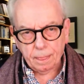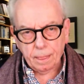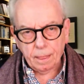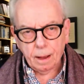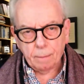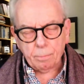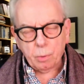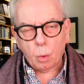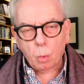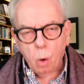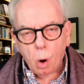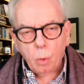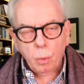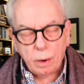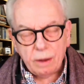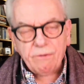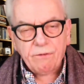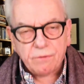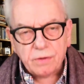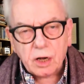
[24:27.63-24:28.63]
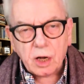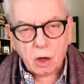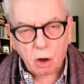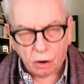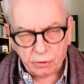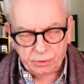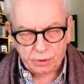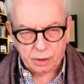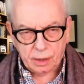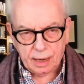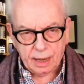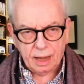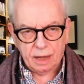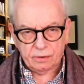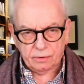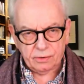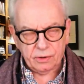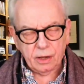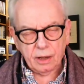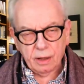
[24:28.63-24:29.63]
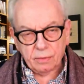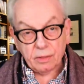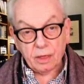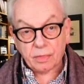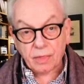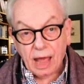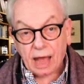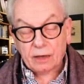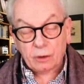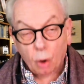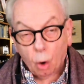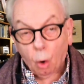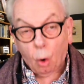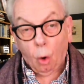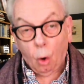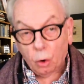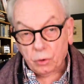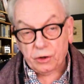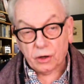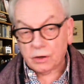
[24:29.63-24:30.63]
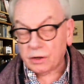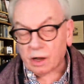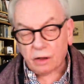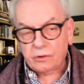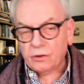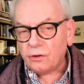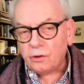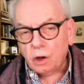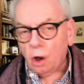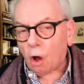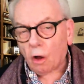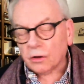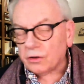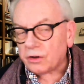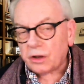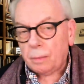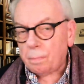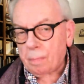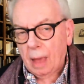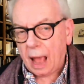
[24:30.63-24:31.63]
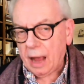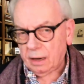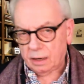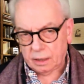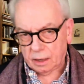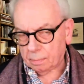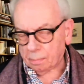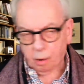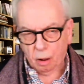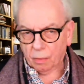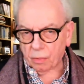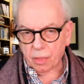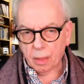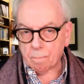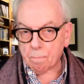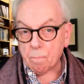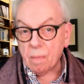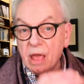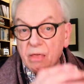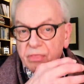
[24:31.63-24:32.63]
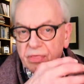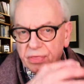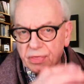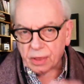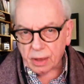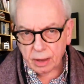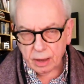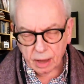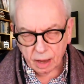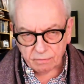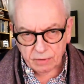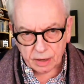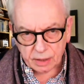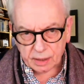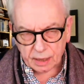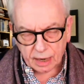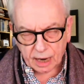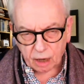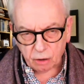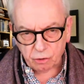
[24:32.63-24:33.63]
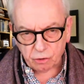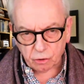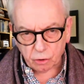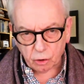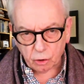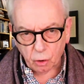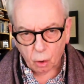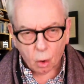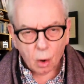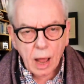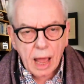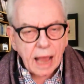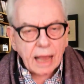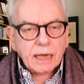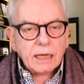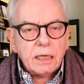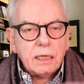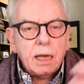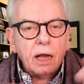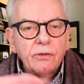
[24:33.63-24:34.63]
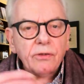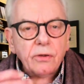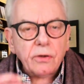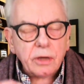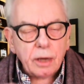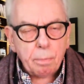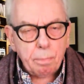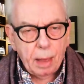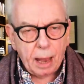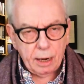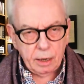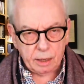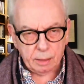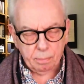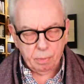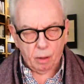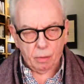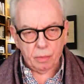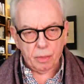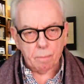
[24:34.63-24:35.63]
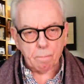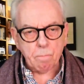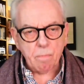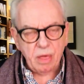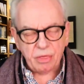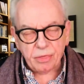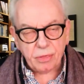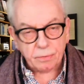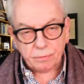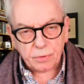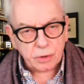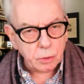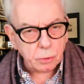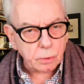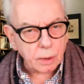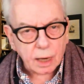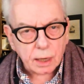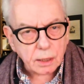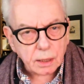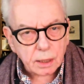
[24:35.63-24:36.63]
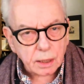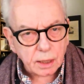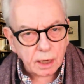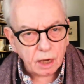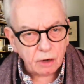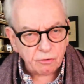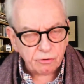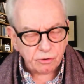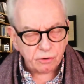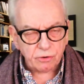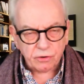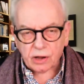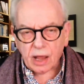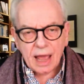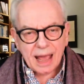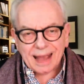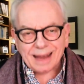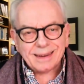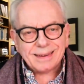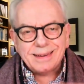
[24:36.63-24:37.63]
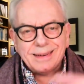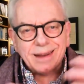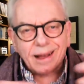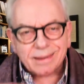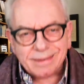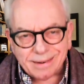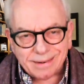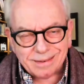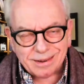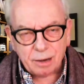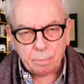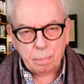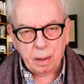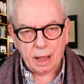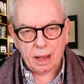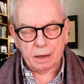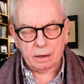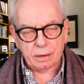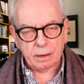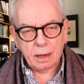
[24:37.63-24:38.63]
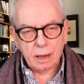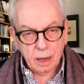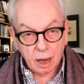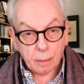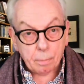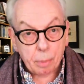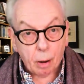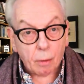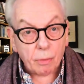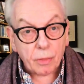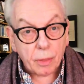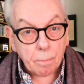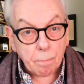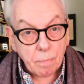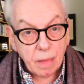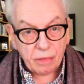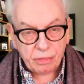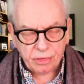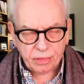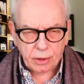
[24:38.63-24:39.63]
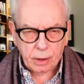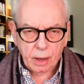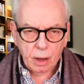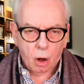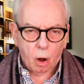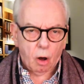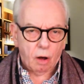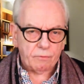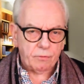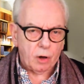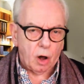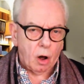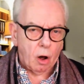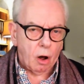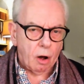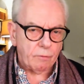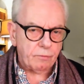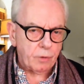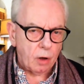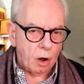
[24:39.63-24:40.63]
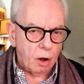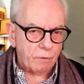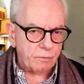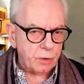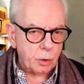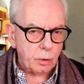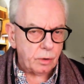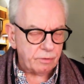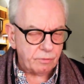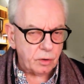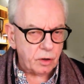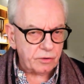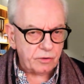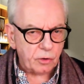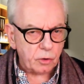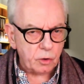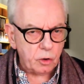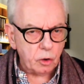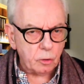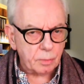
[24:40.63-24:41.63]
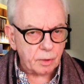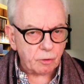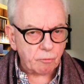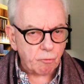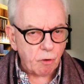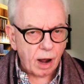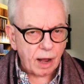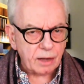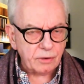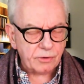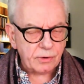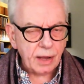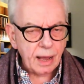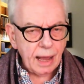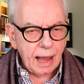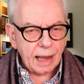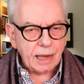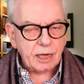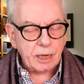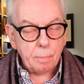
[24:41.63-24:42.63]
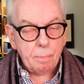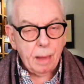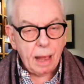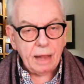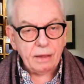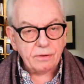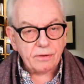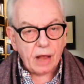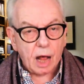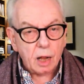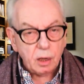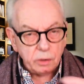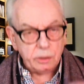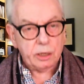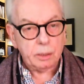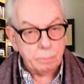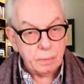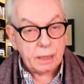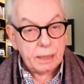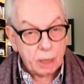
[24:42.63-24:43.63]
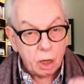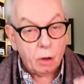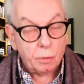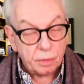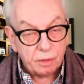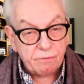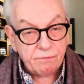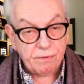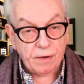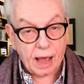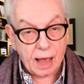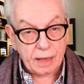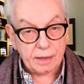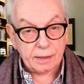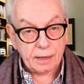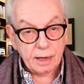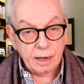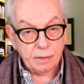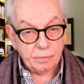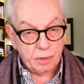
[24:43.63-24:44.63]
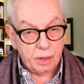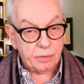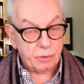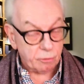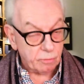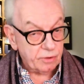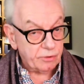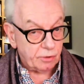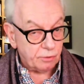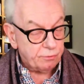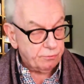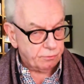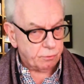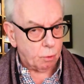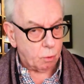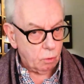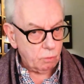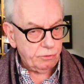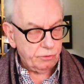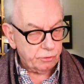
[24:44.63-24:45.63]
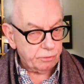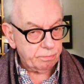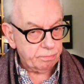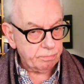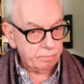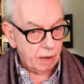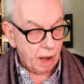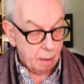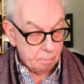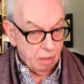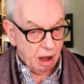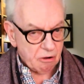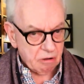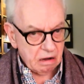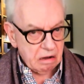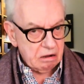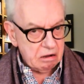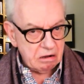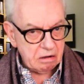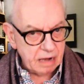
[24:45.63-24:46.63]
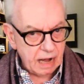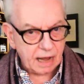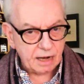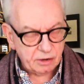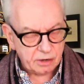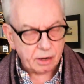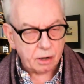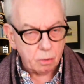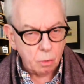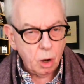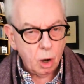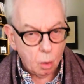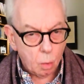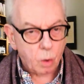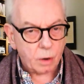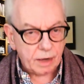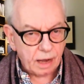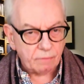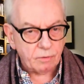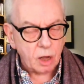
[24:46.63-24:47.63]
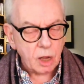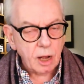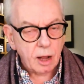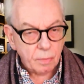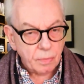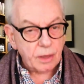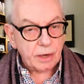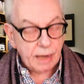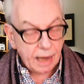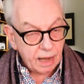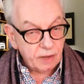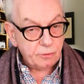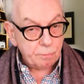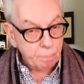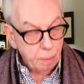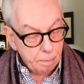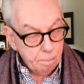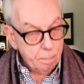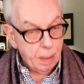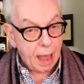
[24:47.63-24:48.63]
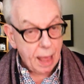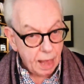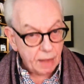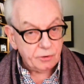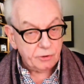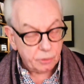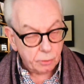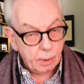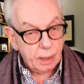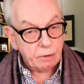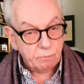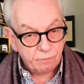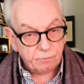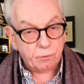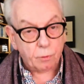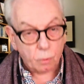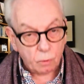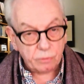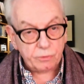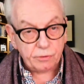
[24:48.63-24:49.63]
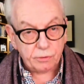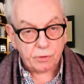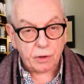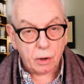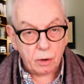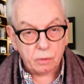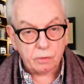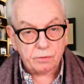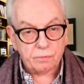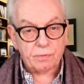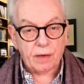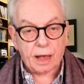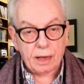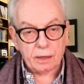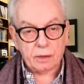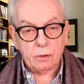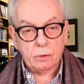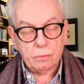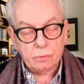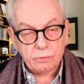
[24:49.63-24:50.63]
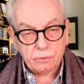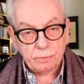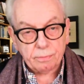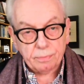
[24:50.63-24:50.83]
but what we've forgotten is that that order does not depend upon the myth of international law. It doesn't depend upon the myth of the United Nations. It doesn't depend upon the myth of, of, of universal human rights. It depends ultimately on the fact that there is a force, America, NATO, whatever, that is prepared to enforce those values